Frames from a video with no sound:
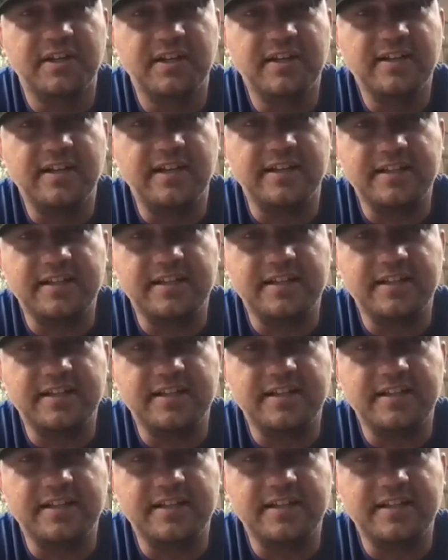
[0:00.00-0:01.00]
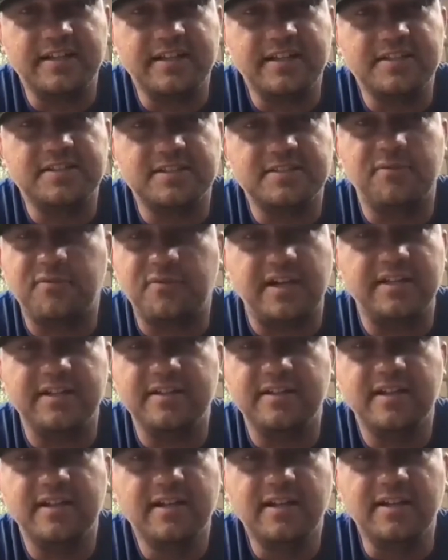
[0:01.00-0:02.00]
Like, he's just a
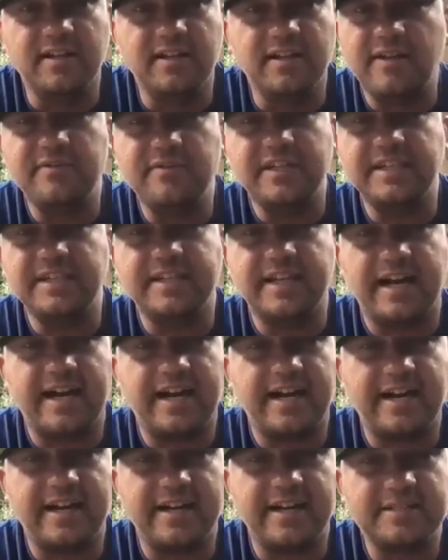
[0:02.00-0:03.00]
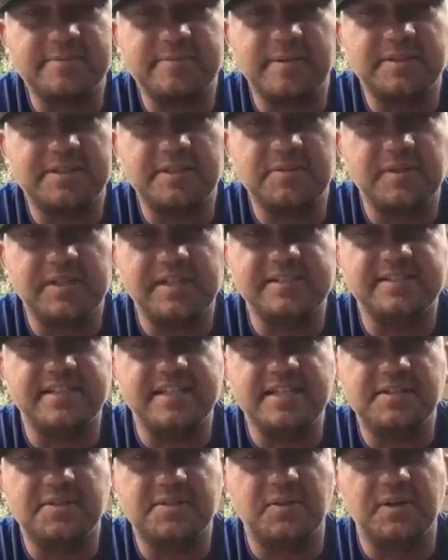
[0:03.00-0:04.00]
fun, loving guy, especially when
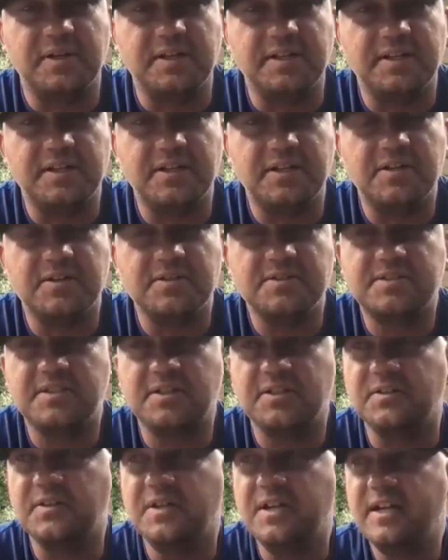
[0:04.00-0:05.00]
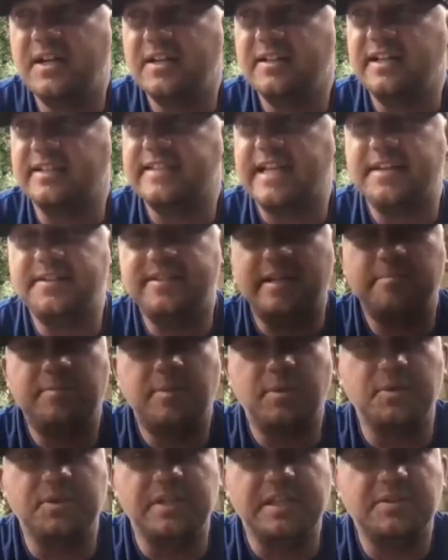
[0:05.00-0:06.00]
he's decoying. So, like, that
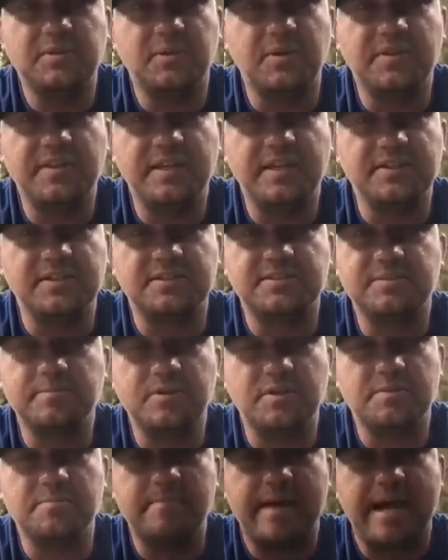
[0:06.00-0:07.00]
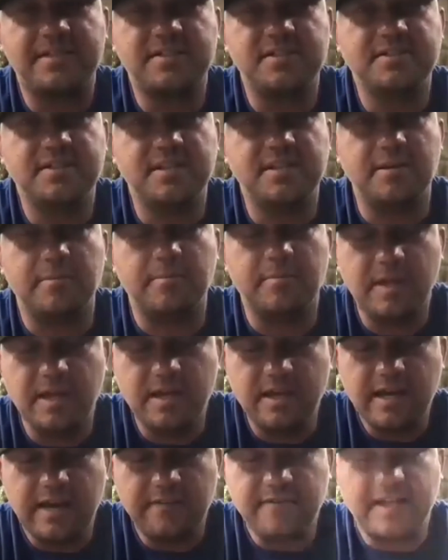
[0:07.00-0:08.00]
whole decoy thing just matches him,
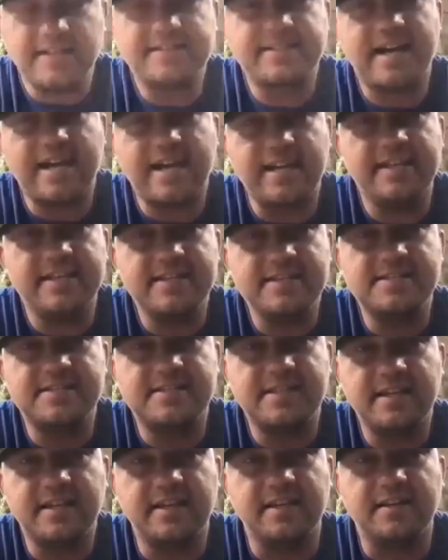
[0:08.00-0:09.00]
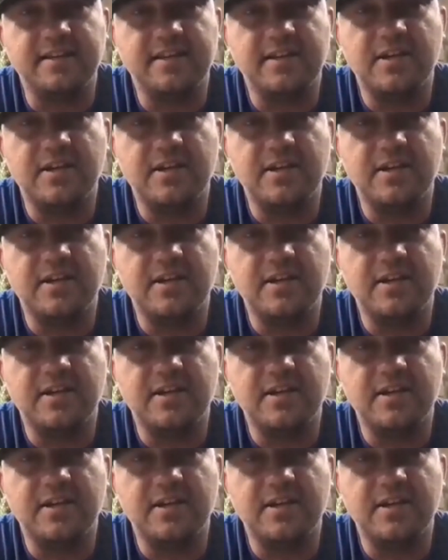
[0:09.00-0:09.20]
and that's kind of his thing.